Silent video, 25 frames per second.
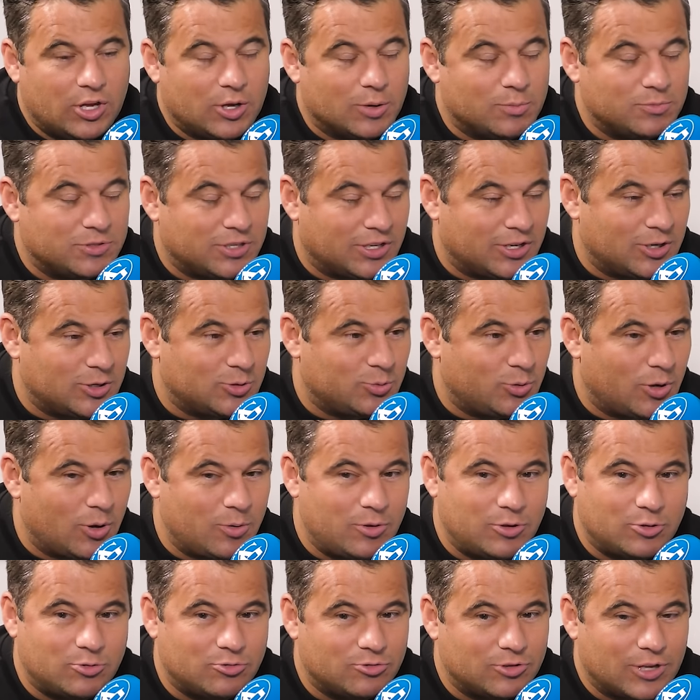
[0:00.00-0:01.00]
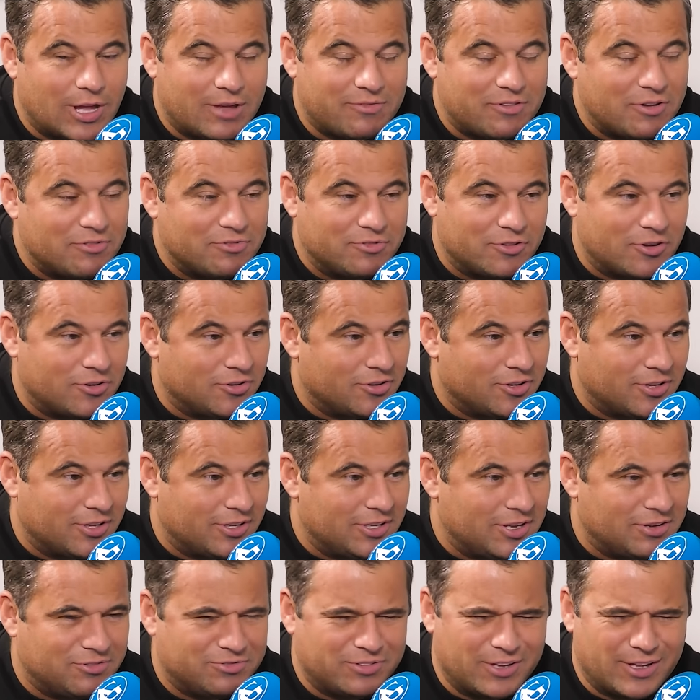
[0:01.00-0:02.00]
comes in as well, you don't give a fuck.
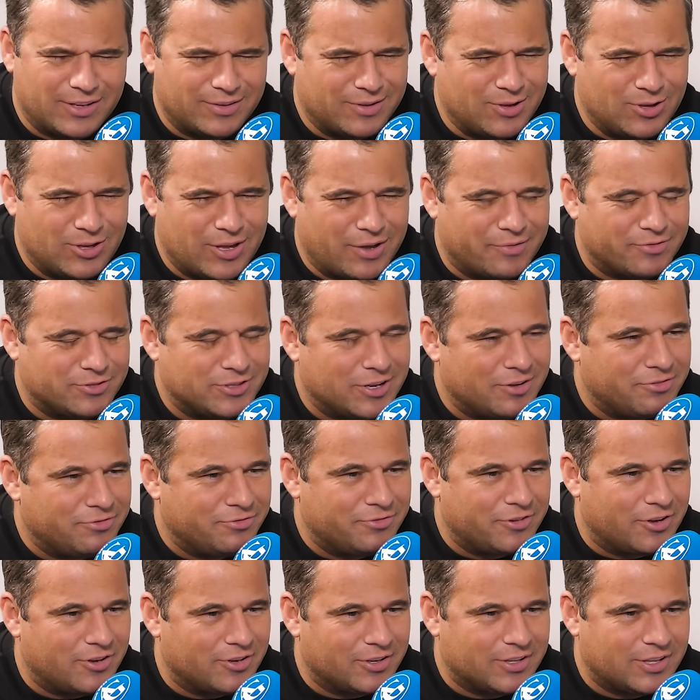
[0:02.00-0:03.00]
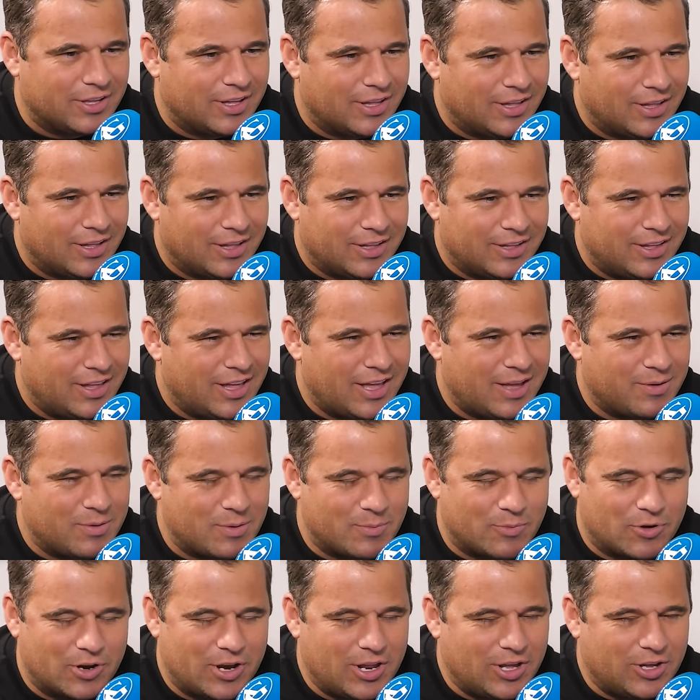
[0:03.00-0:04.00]
You yeah, think, yeah, that's fuck. what I mean. I, yeah, I
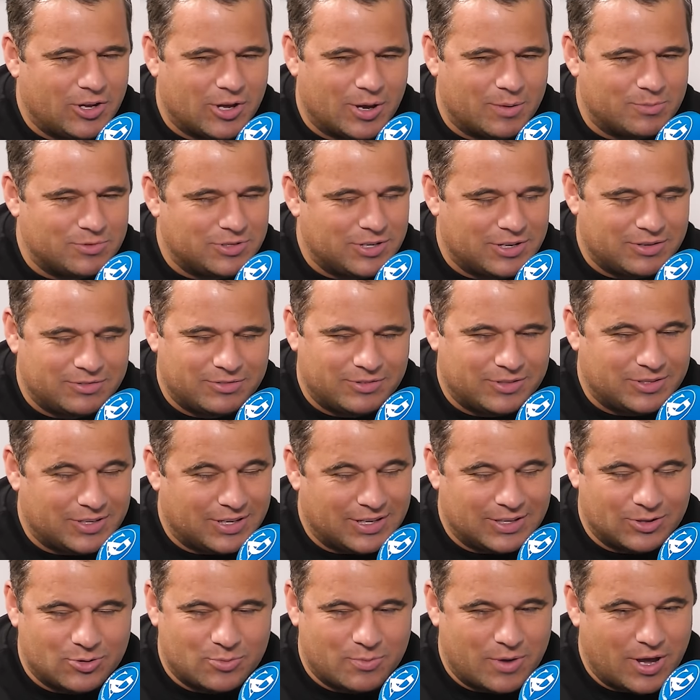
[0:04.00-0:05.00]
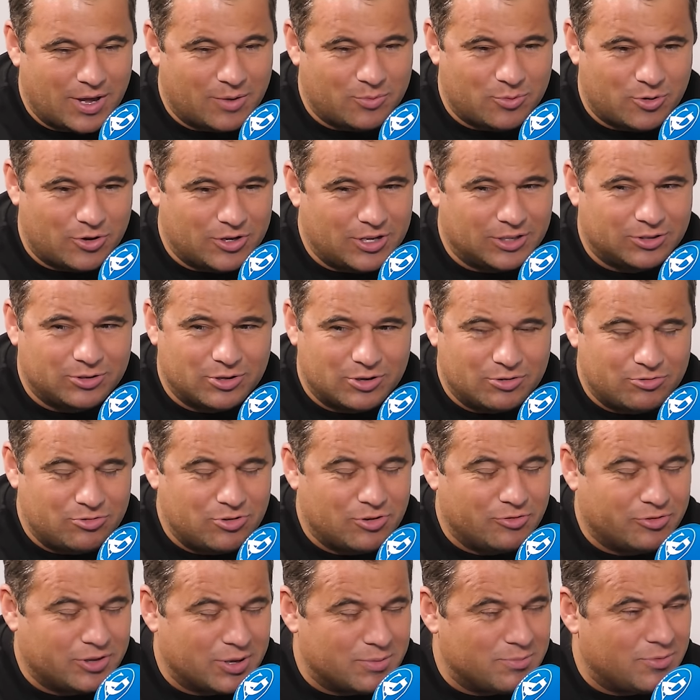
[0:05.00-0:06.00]
was money like, comes, I, you, no matter what you're doing, if
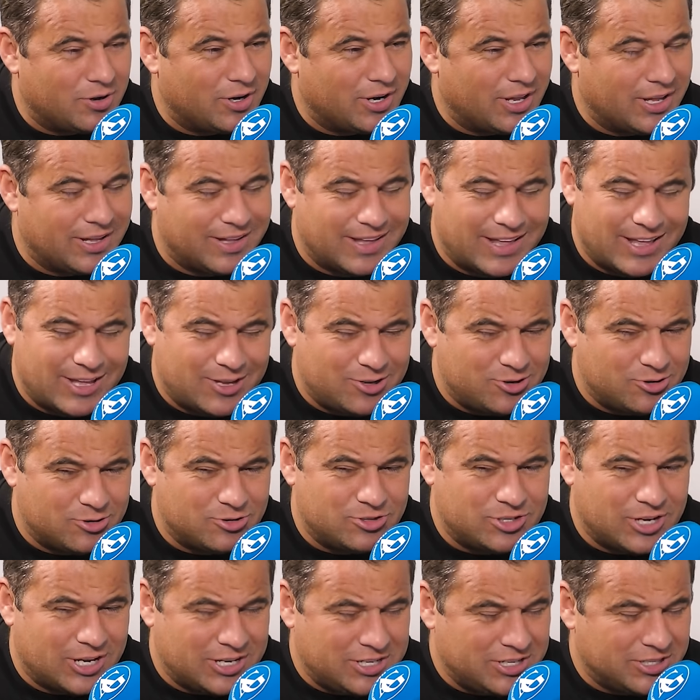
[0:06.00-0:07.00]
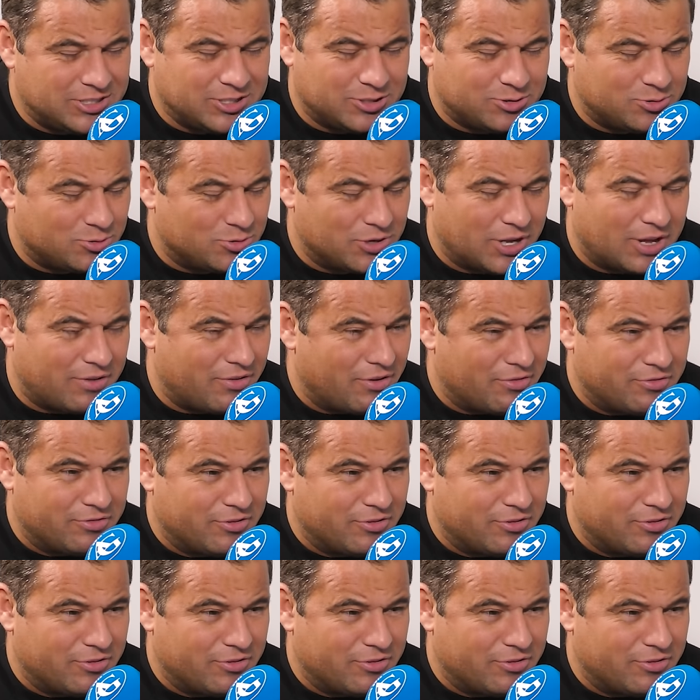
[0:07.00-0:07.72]
you've got money, you genuinely don't give a